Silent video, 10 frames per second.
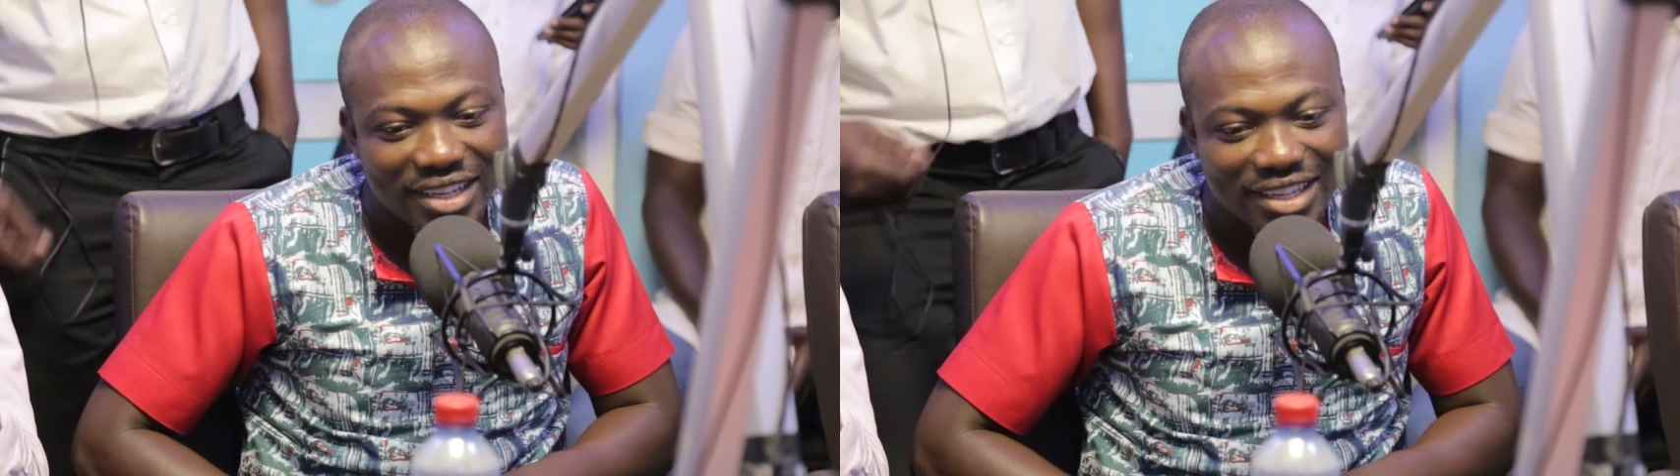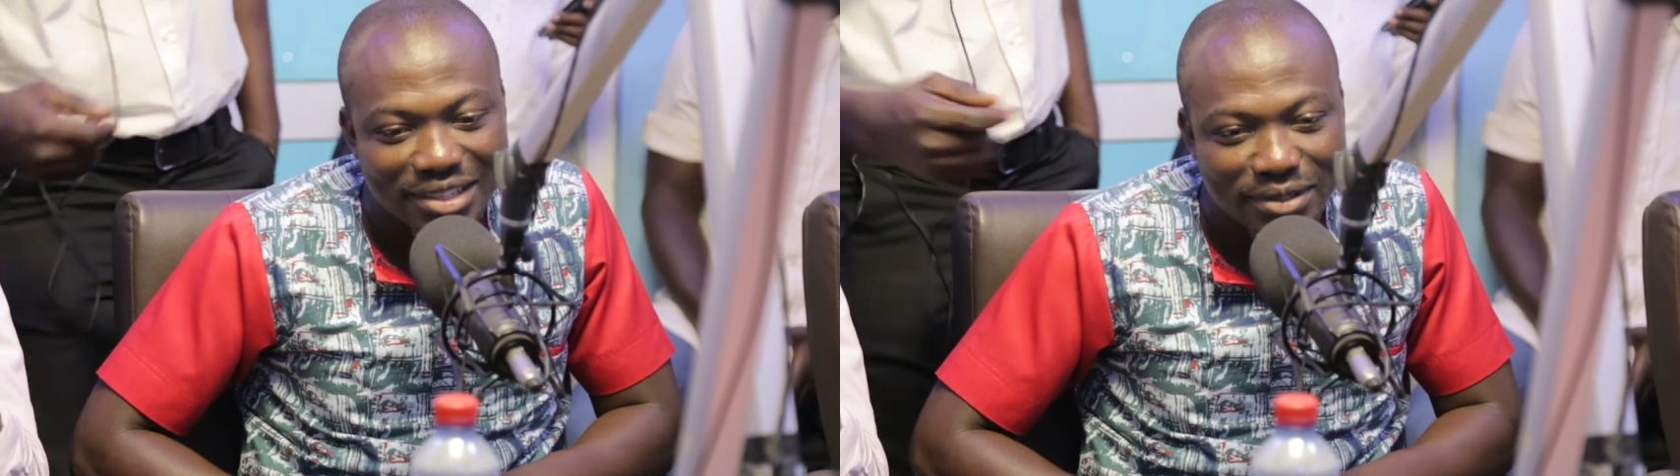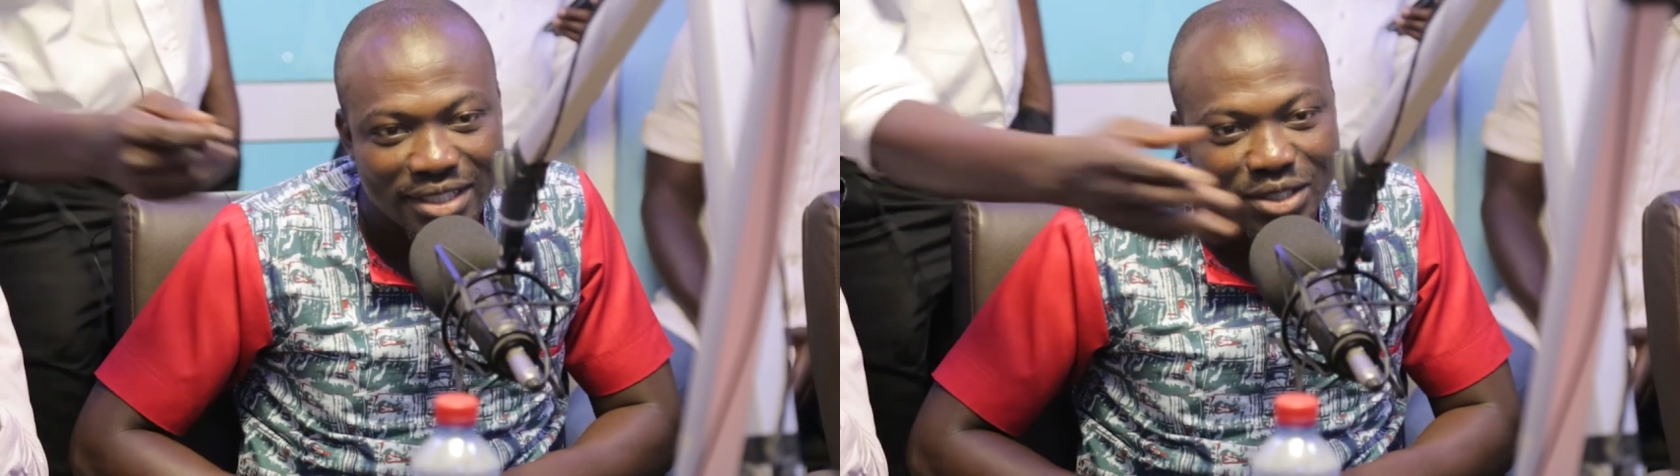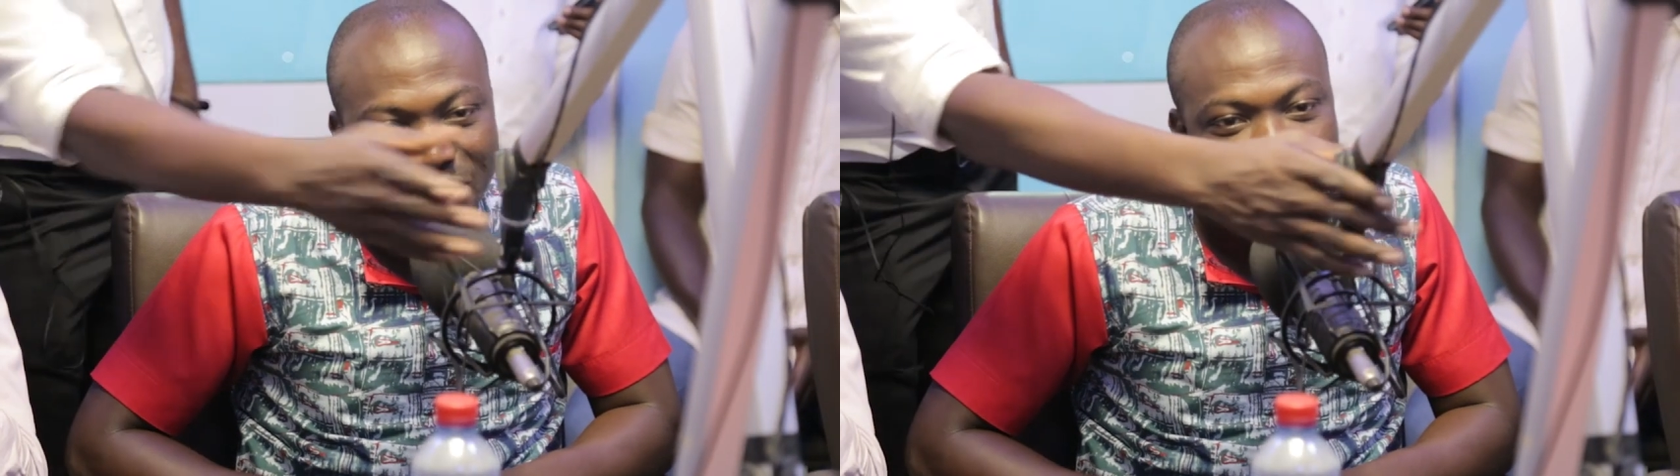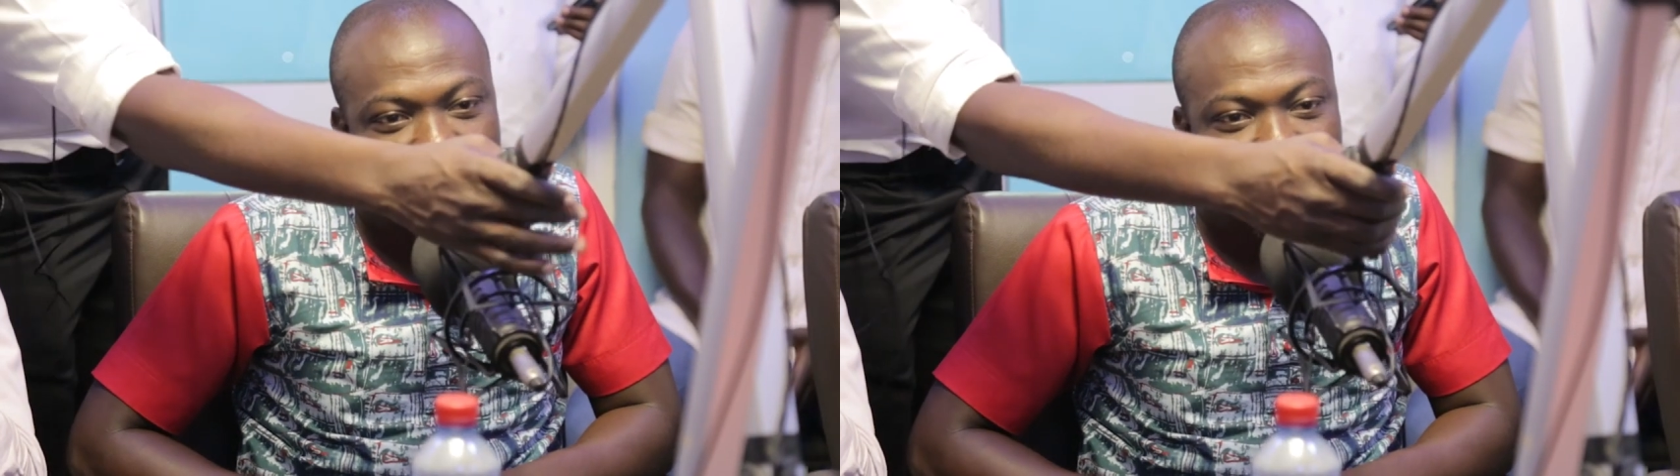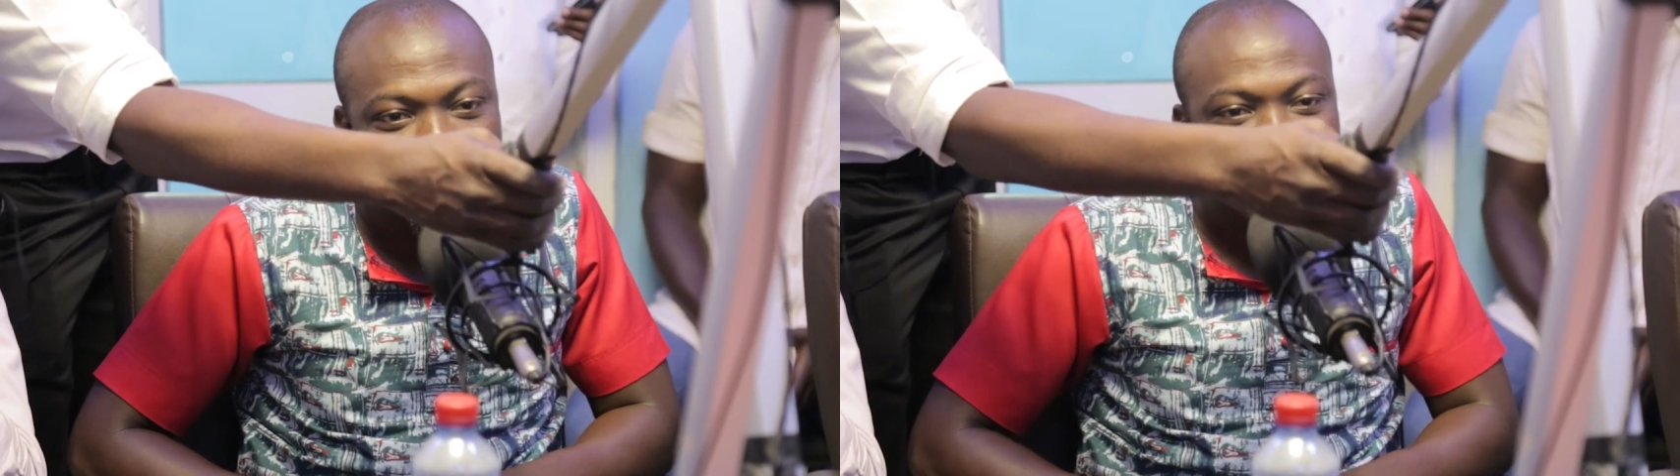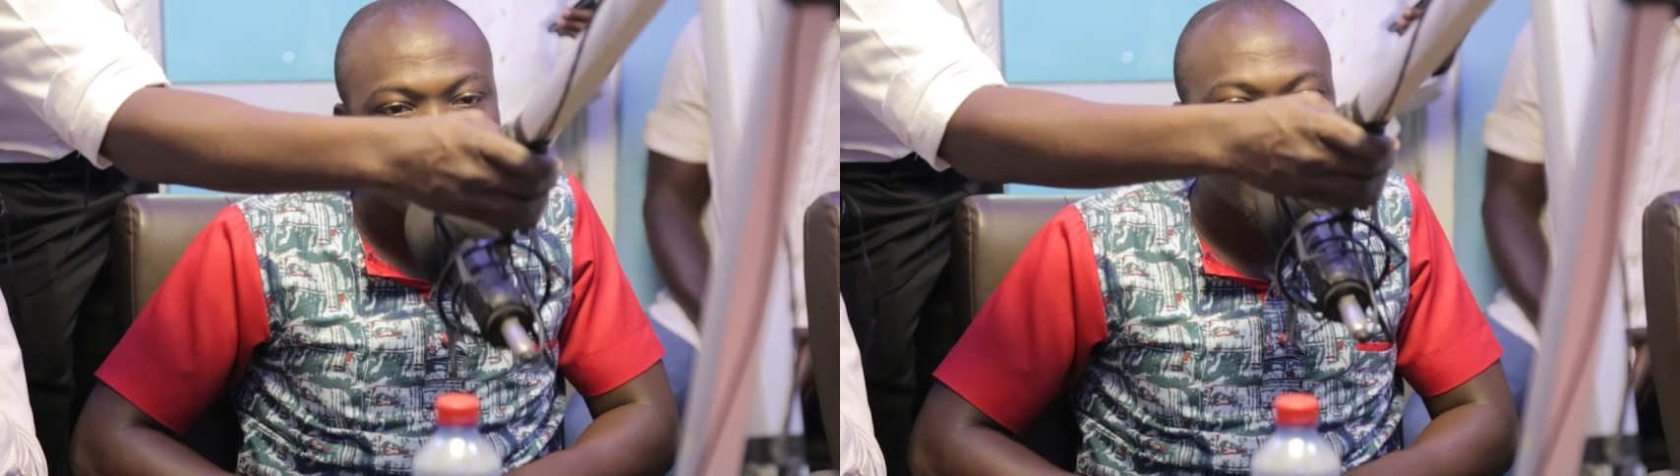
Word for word: uh, greetings to your